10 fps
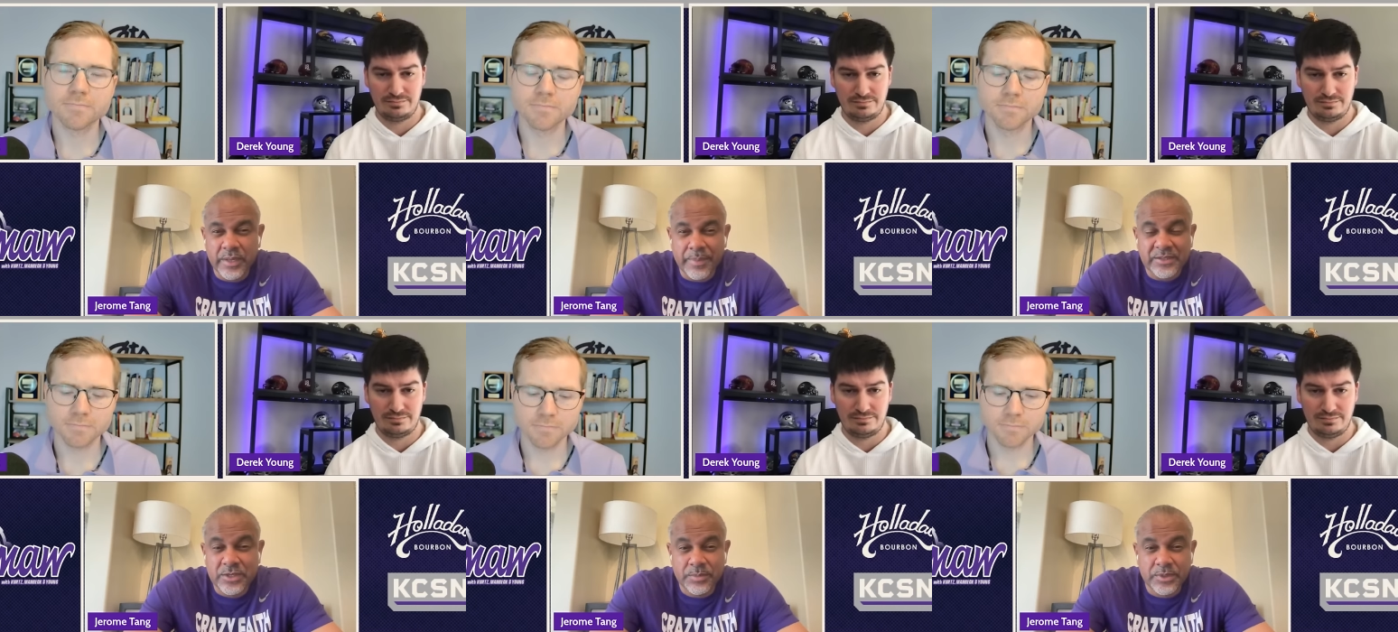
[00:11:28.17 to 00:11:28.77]

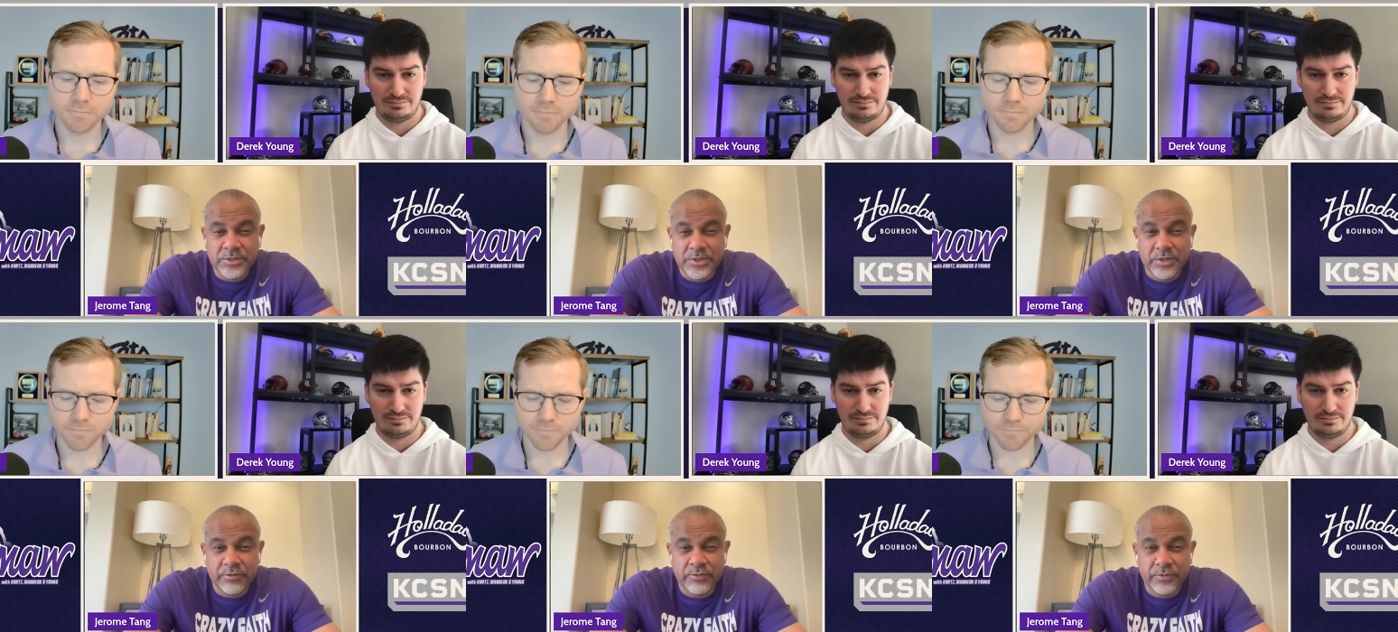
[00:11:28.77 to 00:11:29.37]
Speaker 1: basketball
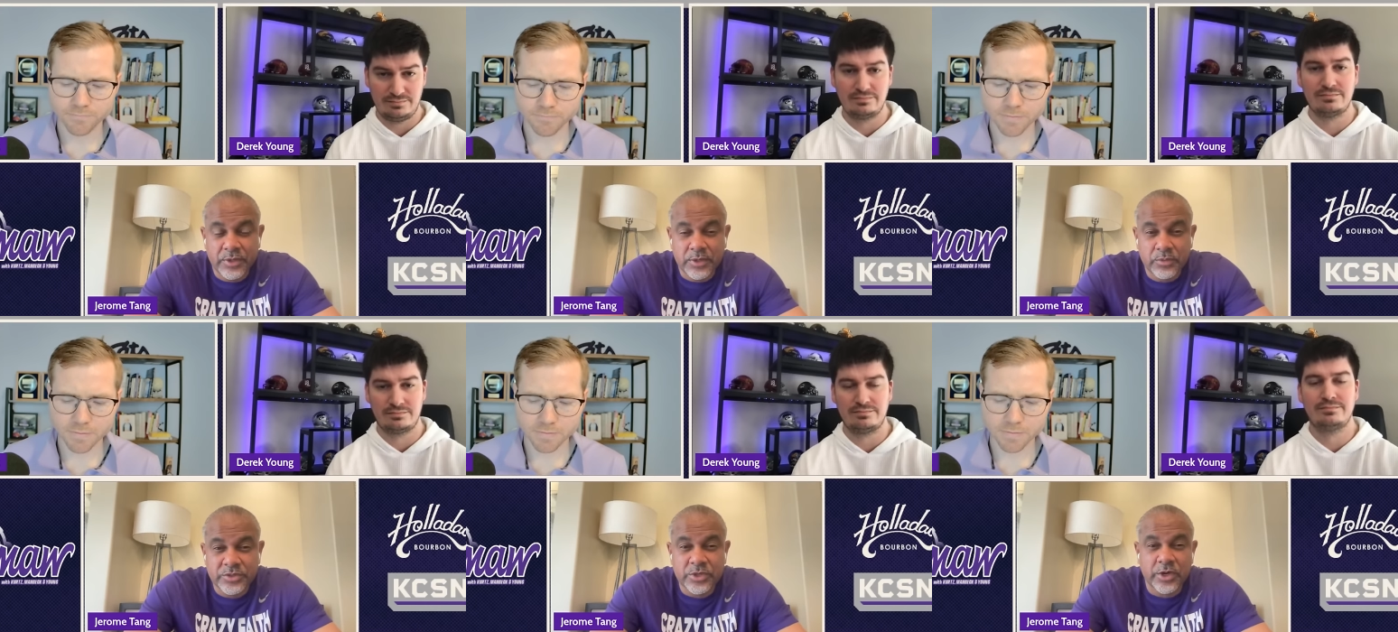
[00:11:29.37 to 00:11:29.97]
stuff. Uh,
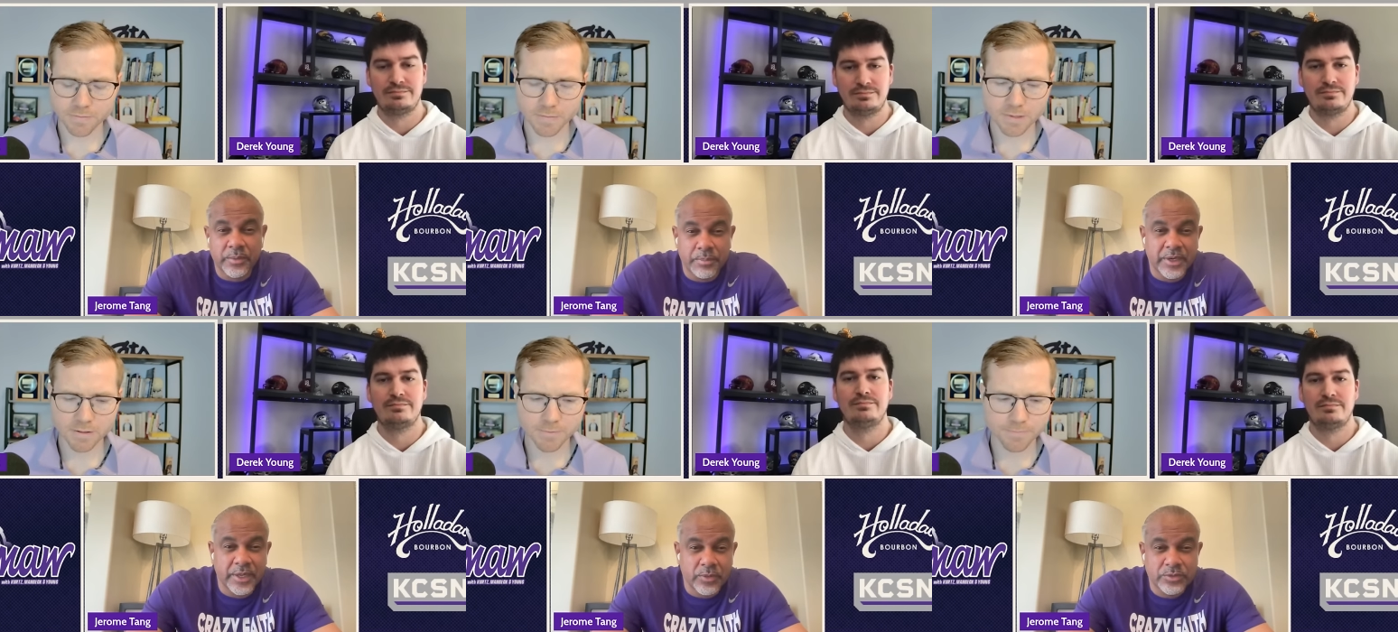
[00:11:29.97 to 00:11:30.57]
we started
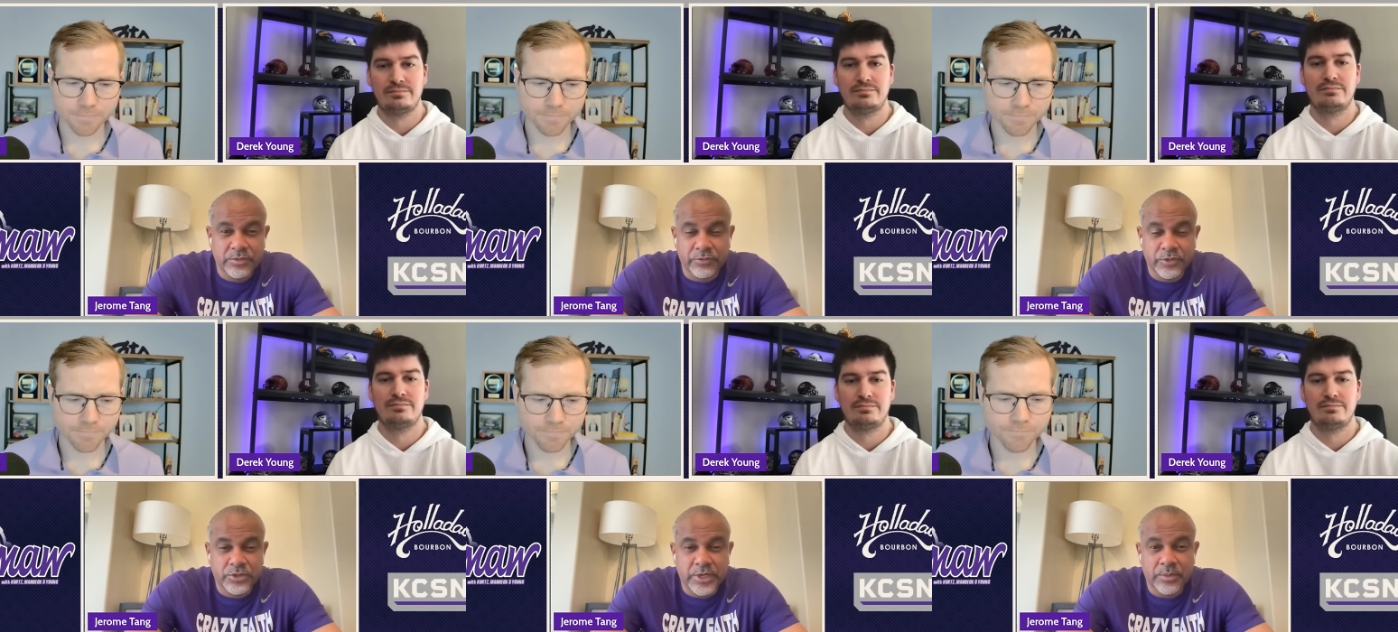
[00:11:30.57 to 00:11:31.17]
Monday was the
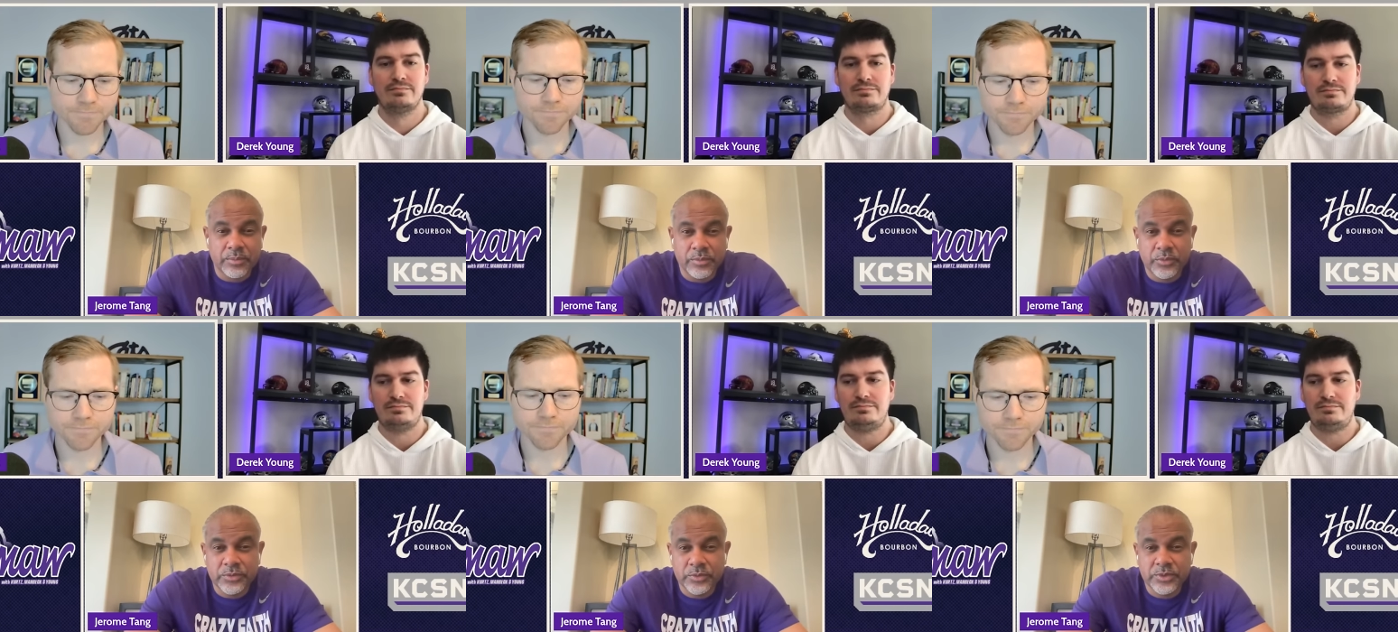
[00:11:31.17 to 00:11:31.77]
first time
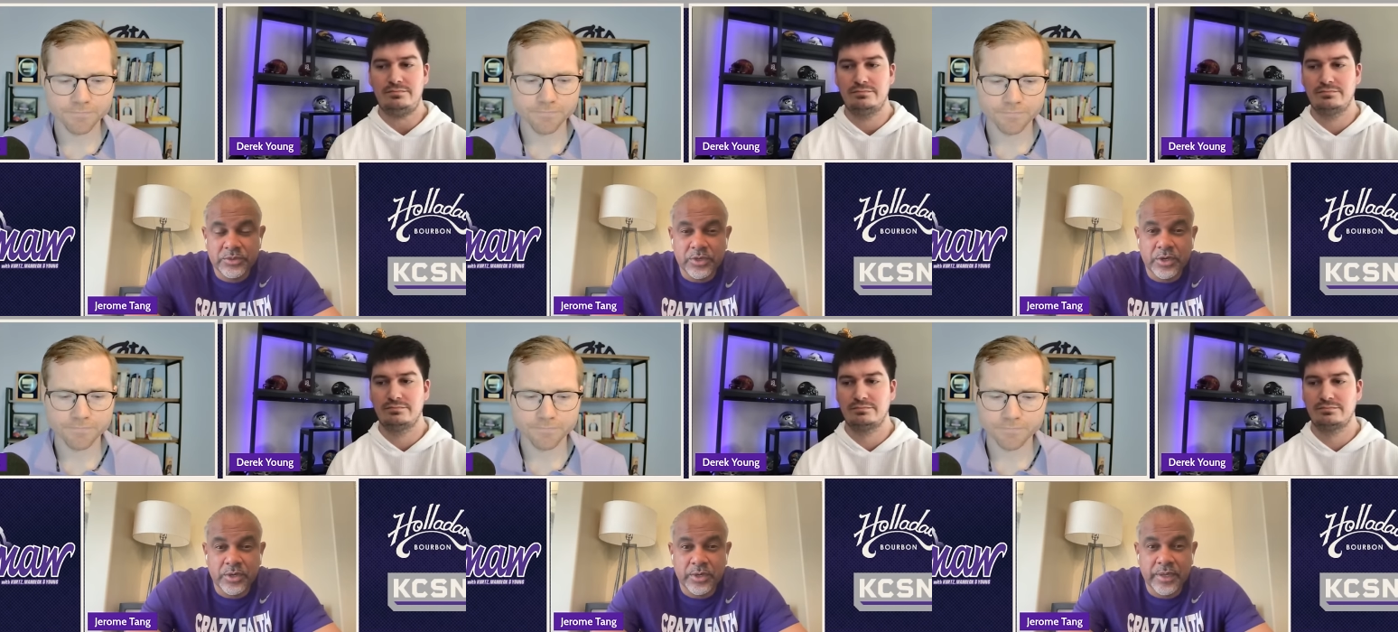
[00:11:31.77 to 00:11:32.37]
we we
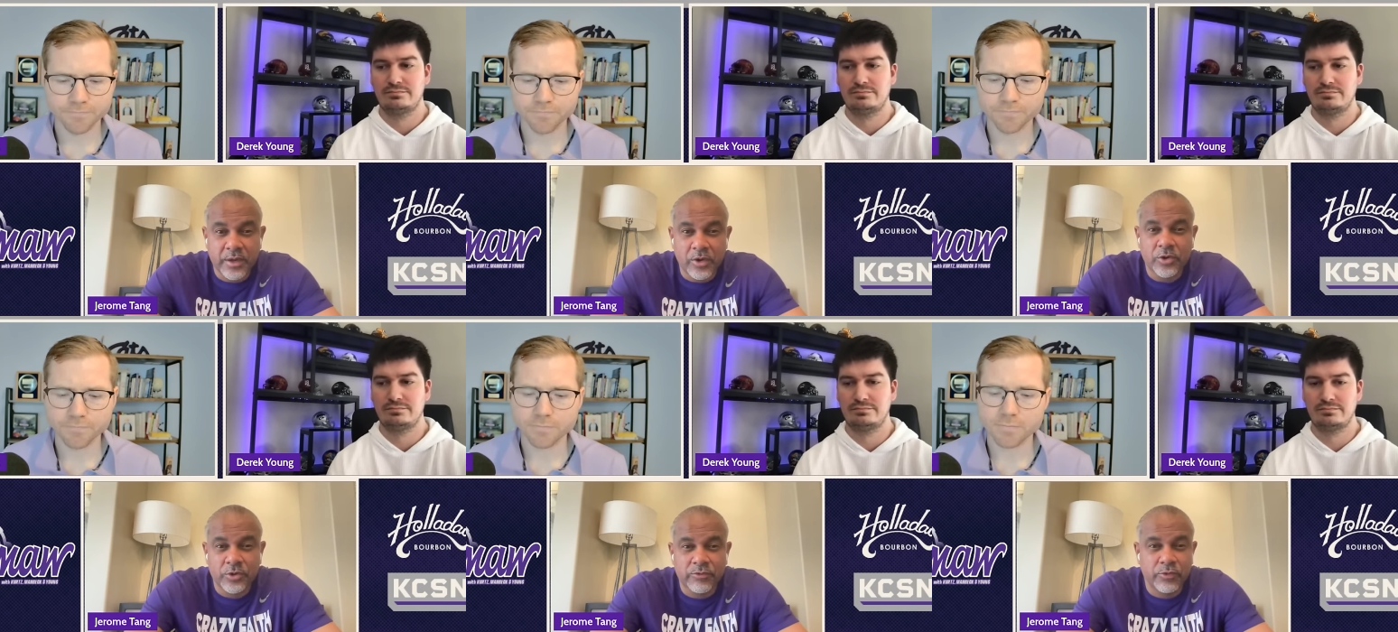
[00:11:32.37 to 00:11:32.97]
started like
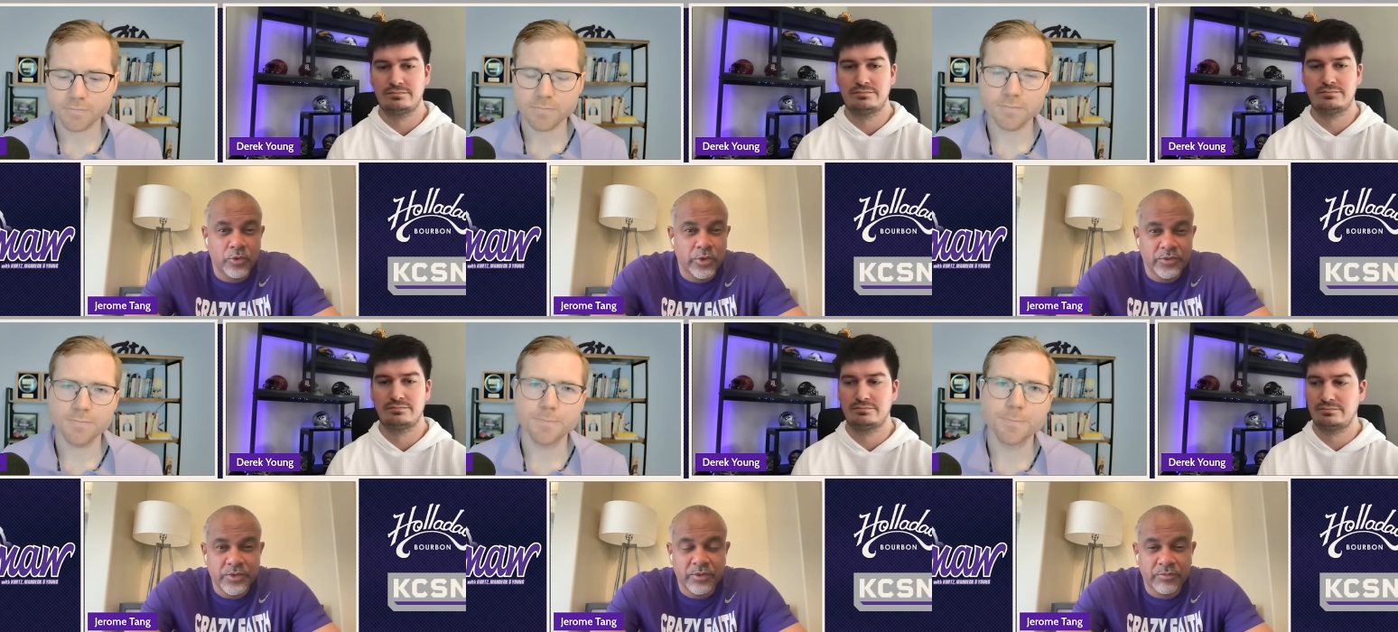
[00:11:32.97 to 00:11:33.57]
on the floor
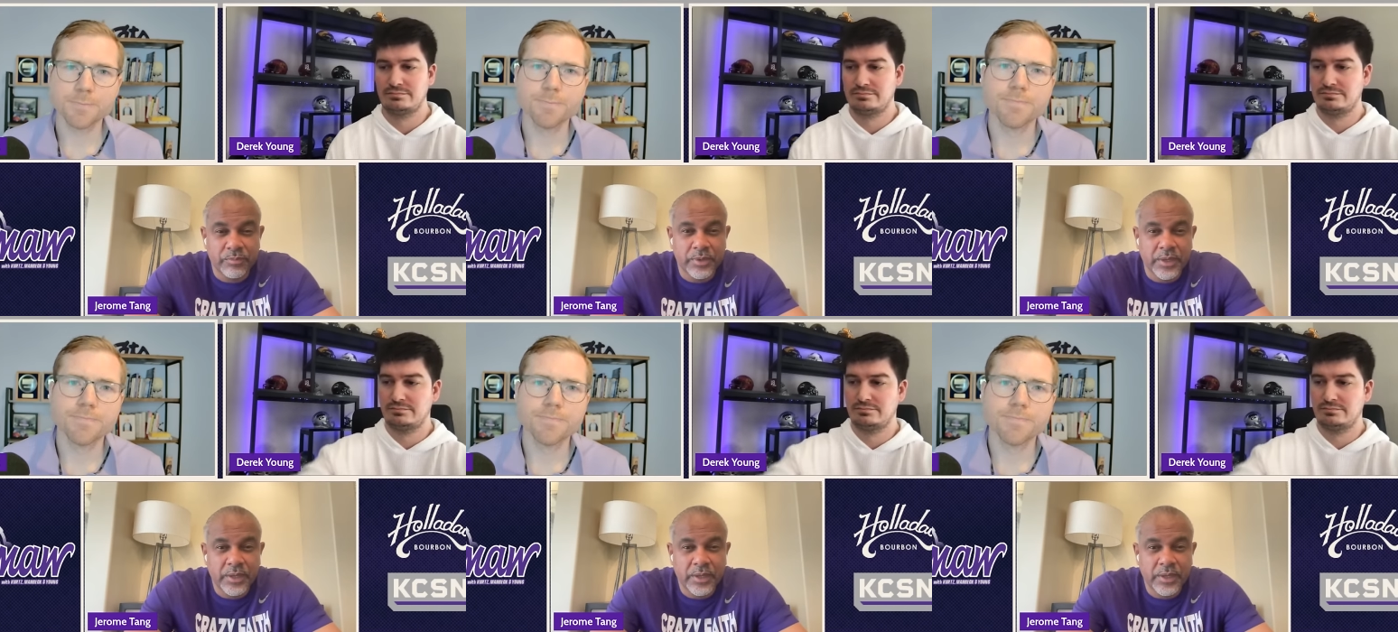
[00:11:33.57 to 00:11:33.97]
stuff, but